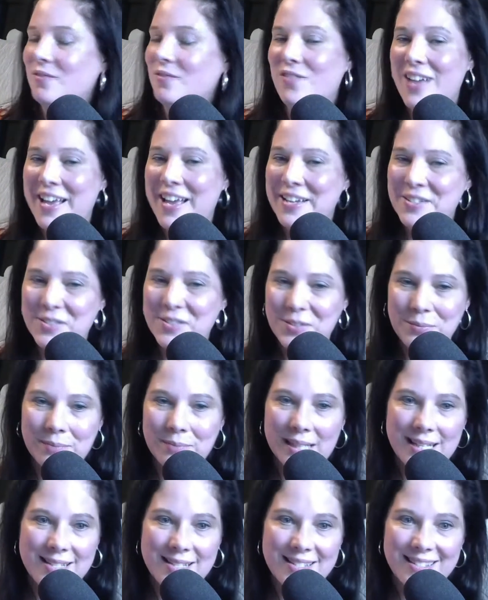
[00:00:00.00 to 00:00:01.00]
vinyl,
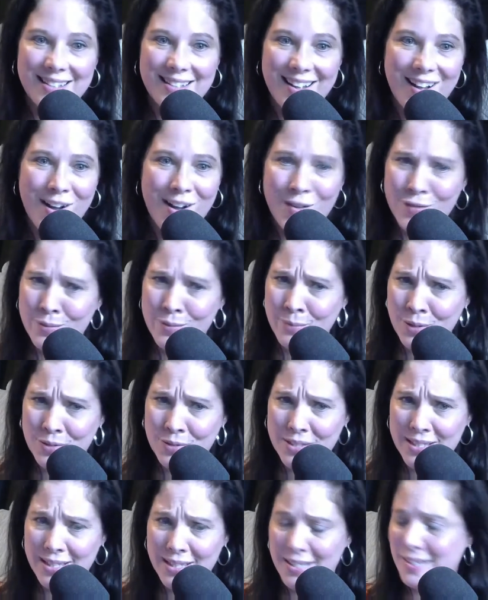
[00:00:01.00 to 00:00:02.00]
because all the
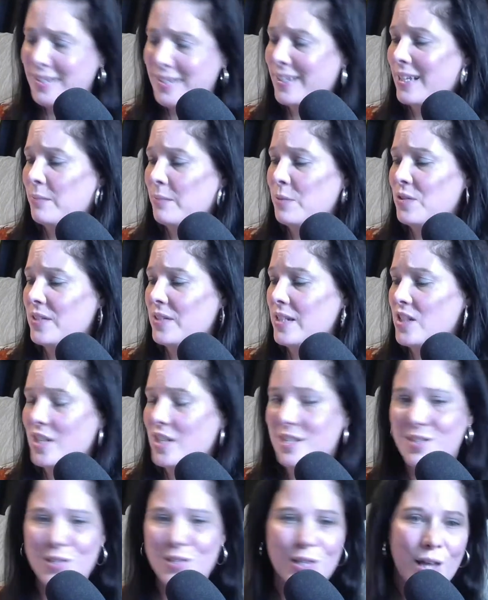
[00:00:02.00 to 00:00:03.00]
music and
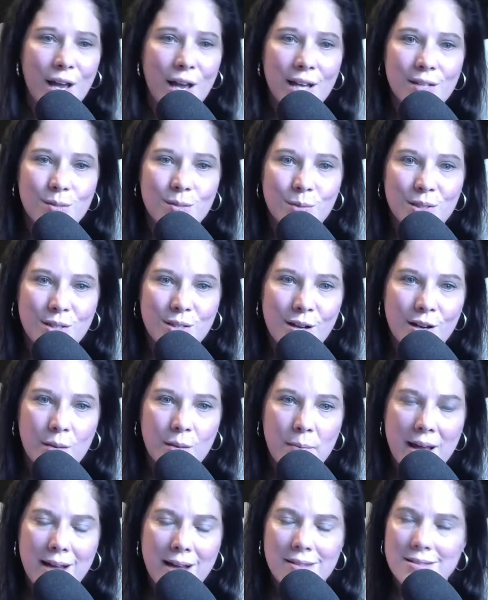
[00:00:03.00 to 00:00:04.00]
musicians that we talk
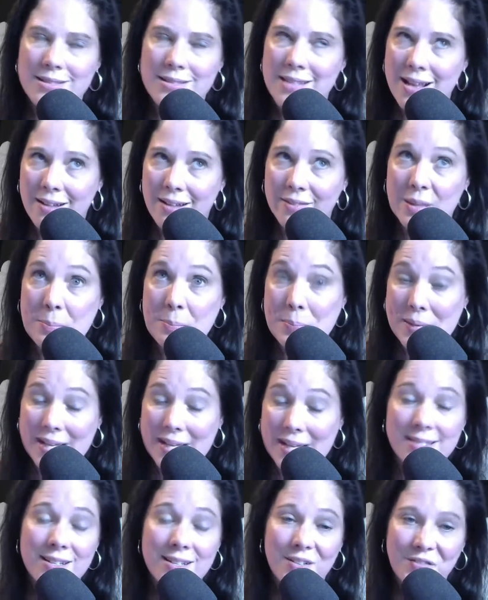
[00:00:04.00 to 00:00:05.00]
about sound the
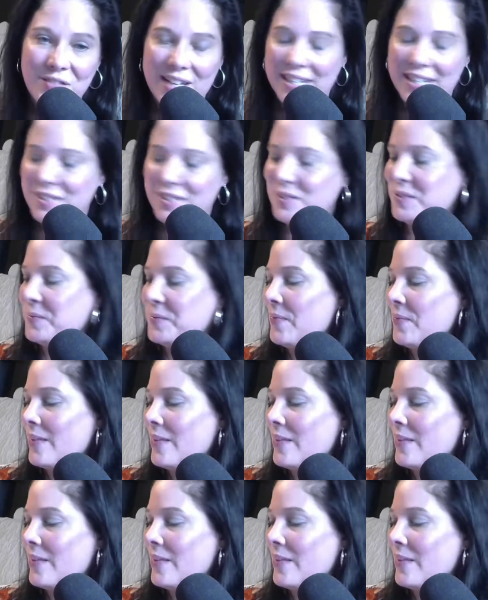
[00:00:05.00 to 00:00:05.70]
best on vinyl.